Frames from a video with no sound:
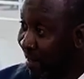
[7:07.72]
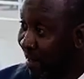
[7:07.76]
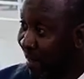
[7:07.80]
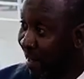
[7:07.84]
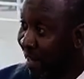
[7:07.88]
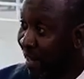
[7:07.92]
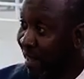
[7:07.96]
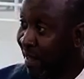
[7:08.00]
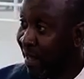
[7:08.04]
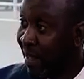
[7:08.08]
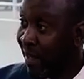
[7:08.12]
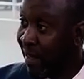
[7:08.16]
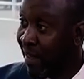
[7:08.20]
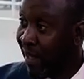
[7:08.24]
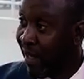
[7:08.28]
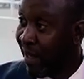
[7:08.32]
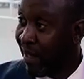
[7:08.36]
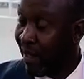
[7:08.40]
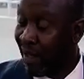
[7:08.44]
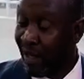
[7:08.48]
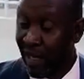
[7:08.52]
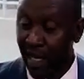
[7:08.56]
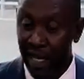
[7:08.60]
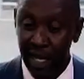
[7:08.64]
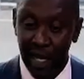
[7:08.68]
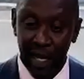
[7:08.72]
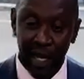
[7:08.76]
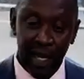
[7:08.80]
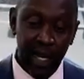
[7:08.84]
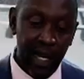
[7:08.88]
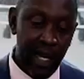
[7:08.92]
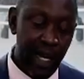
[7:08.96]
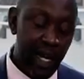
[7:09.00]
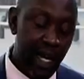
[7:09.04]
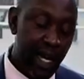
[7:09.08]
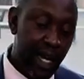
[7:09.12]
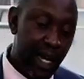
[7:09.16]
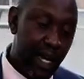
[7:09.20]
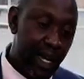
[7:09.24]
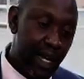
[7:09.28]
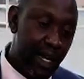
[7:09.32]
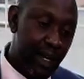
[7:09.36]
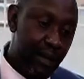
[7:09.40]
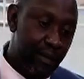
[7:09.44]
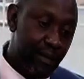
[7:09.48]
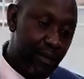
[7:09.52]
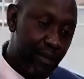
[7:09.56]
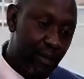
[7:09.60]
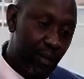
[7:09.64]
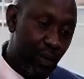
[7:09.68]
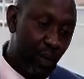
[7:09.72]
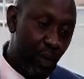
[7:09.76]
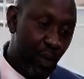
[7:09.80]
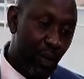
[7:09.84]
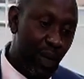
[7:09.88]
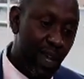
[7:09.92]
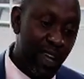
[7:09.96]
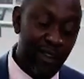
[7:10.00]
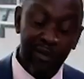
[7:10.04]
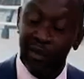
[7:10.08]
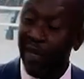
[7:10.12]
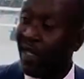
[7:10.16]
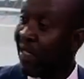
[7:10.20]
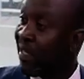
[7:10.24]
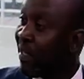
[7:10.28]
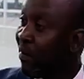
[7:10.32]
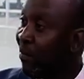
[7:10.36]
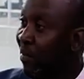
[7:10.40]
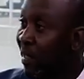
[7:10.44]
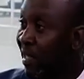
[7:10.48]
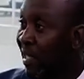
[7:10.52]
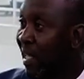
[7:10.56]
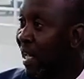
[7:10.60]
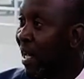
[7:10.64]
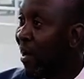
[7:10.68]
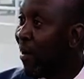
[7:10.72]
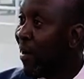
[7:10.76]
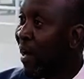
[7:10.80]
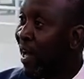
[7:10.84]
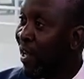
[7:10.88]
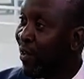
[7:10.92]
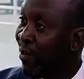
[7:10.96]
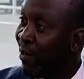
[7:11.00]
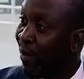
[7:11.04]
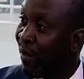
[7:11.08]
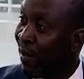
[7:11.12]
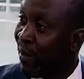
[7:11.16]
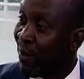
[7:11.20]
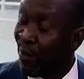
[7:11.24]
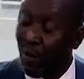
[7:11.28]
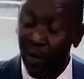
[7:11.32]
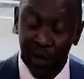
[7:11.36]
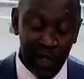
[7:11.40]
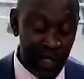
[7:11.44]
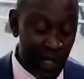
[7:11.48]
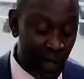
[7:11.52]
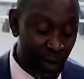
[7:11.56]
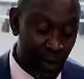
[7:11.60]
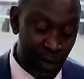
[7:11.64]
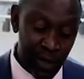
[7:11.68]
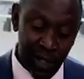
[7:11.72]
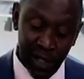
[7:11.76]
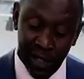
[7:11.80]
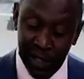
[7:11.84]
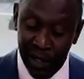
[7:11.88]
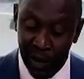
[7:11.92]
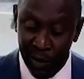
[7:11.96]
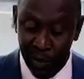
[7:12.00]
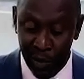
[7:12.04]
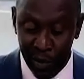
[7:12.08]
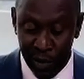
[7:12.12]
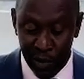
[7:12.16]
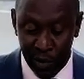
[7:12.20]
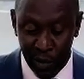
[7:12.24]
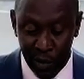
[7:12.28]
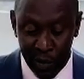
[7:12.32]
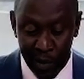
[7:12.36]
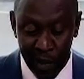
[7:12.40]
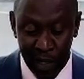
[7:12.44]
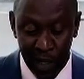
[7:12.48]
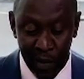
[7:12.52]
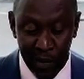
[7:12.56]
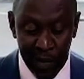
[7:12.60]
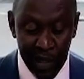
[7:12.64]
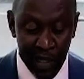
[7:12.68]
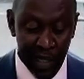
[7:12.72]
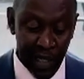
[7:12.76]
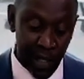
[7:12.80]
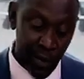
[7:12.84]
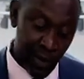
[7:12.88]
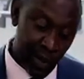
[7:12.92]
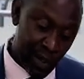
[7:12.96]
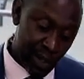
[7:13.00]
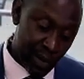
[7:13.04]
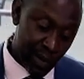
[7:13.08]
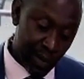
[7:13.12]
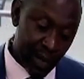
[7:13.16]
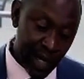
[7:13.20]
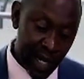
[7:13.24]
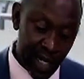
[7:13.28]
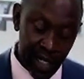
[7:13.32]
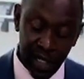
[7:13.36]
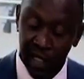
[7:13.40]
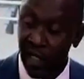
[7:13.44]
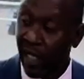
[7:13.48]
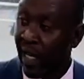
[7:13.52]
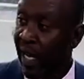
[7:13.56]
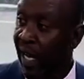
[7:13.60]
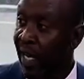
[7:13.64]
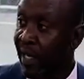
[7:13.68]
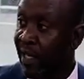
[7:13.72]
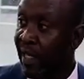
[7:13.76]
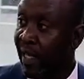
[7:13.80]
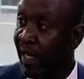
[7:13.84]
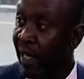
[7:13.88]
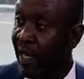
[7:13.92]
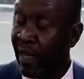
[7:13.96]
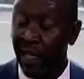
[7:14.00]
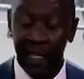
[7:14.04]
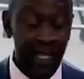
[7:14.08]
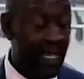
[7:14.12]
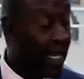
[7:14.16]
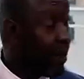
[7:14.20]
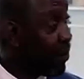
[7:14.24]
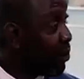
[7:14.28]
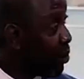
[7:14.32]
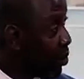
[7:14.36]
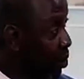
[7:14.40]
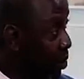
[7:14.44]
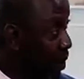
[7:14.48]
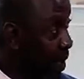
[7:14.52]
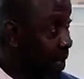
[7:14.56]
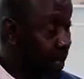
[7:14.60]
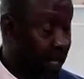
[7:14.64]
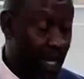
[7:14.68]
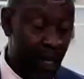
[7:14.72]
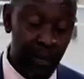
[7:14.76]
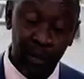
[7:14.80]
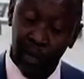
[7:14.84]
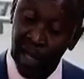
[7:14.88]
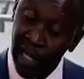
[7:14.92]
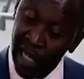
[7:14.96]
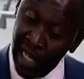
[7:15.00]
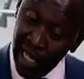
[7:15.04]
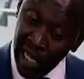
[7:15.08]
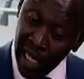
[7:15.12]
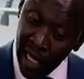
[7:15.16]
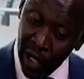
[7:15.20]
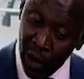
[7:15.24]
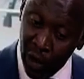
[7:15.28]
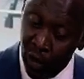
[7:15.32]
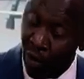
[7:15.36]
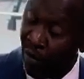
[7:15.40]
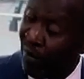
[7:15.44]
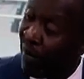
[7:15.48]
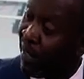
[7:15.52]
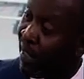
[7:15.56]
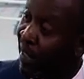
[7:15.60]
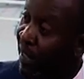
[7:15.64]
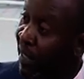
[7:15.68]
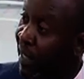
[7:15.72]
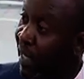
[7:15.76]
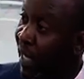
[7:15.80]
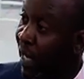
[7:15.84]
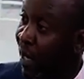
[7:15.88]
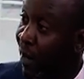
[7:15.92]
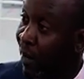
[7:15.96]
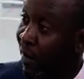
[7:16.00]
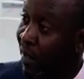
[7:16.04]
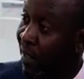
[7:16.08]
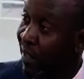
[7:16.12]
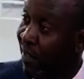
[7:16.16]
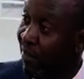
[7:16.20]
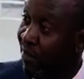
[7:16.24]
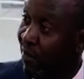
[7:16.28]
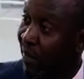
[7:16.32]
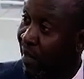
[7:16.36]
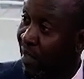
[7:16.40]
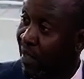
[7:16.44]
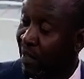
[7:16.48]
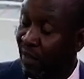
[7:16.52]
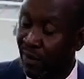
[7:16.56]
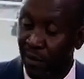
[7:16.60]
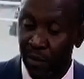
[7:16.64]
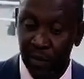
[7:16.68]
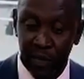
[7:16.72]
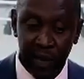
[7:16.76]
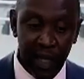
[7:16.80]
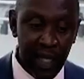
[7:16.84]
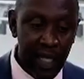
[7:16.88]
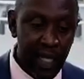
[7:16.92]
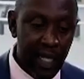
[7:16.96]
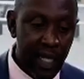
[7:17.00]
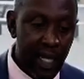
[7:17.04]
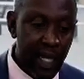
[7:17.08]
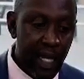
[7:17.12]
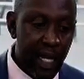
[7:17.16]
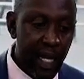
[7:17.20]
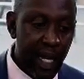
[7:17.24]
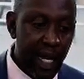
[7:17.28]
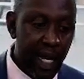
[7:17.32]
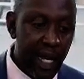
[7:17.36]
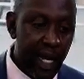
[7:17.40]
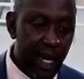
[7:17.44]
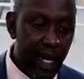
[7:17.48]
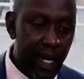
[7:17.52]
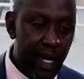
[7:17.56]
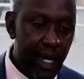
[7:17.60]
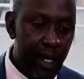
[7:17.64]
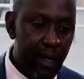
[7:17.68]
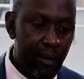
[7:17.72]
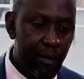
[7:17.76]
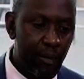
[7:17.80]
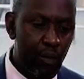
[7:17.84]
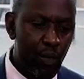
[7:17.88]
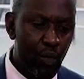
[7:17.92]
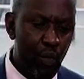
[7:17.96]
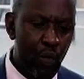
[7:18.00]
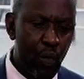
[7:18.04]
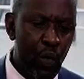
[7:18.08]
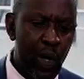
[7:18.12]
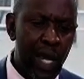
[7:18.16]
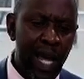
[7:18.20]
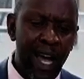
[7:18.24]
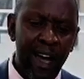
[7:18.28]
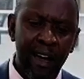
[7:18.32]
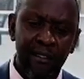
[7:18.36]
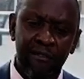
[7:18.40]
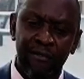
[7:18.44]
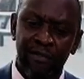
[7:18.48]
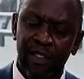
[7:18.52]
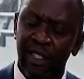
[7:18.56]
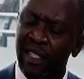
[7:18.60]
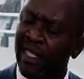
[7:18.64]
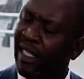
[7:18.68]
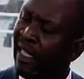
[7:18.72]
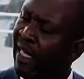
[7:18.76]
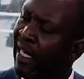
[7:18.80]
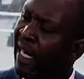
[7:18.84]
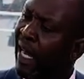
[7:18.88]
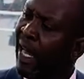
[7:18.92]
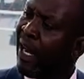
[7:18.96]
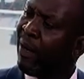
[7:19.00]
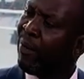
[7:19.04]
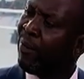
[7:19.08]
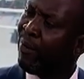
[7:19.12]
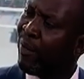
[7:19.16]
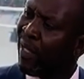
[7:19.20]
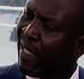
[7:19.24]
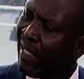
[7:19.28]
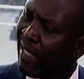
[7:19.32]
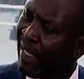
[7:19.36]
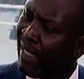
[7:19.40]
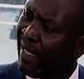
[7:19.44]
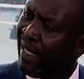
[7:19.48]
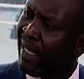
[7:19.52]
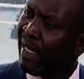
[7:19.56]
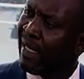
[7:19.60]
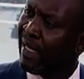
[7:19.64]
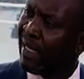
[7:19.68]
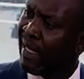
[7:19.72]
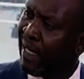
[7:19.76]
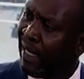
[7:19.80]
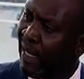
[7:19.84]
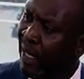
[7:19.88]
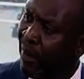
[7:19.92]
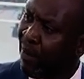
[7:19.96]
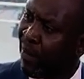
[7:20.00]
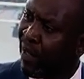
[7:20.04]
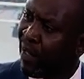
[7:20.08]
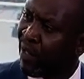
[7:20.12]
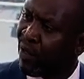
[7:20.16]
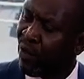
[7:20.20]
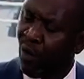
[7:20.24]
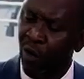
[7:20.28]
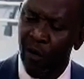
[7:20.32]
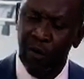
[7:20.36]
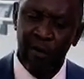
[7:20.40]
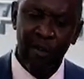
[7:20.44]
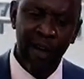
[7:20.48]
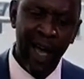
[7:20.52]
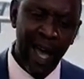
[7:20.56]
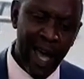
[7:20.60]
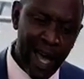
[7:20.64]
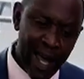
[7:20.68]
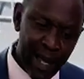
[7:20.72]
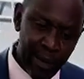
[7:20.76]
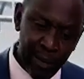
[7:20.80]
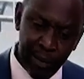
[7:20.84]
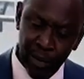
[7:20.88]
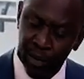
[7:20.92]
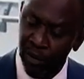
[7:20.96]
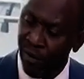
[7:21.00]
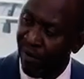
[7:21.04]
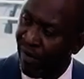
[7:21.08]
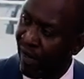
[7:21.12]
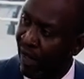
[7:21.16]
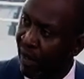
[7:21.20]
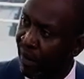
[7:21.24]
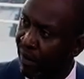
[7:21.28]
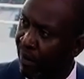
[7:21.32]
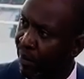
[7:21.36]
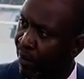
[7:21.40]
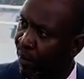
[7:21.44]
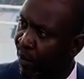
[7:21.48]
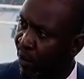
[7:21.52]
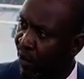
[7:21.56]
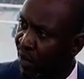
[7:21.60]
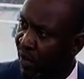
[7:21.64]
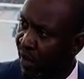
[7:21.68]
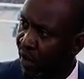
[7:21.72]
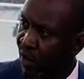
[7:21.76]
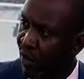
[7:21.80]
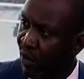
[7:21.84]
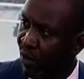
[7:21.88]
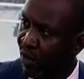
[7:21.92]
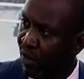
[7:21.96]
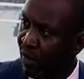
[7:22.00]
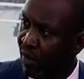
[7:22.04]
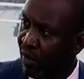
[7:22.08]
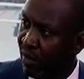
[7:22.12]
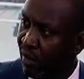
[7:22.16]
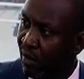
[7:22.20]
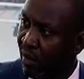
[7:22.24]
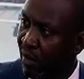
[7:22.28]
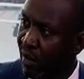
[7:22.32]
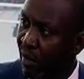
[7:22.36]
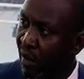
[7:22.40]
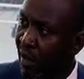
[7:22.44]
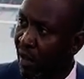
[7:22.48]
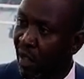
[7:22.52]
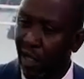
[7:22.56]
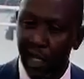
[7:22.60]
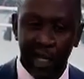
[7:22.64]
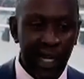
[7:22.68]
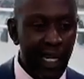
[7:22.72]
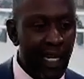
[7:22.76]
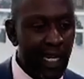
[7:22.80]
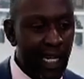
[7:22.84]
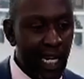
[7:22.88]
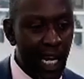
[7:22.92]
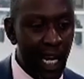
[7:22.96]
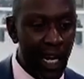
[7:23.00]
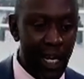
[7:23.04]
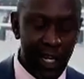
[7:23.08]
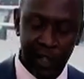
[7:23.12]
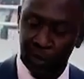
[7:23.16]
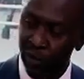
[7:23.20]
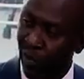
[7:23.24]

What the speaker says: and they're there. We have been submitting our annual reports and quarterly reports to Parliament. I wish Mahesh had taken the time to look at them. He would be seeing our achievements. Mm-hmm. We have seen unprecedented numbers of high-profile prosecutions. Right now, as we